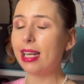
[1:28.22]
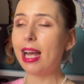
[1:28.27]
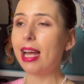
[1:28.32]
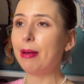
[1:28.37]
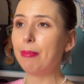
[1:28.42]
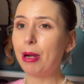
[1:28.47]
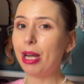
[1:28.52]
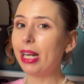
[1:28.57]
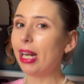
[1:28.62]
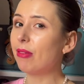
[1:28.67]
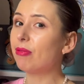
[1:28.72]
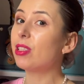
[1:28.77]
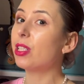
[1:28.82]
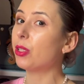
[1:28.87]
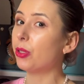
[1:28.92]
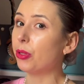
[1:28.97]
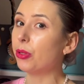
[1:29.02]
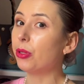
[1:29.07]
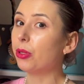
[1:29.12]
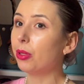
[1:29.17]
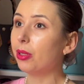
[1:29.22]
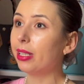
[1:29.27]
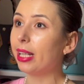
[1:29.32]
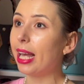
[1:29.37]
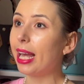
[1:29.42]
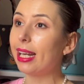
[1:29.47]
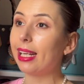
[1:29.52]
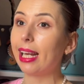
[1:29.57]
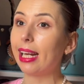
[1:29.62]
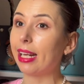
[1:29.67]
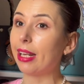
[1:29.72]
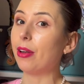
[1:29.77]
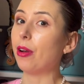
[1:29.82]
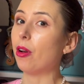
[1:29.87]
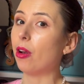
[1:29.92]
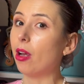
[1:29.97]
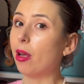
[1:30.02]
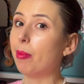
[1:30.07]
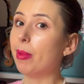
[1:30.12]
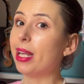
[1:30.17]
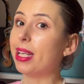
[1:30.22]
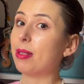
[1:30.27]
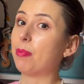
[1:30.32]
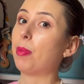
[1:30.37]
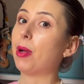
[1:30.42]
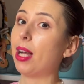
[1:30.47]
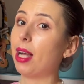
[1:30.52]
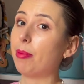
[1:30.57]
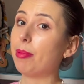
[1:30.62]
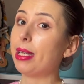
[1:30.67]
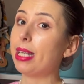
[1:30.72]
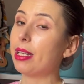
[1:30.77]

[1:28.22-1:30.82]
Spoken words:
I might have to Google that, like an Hermes Barbie,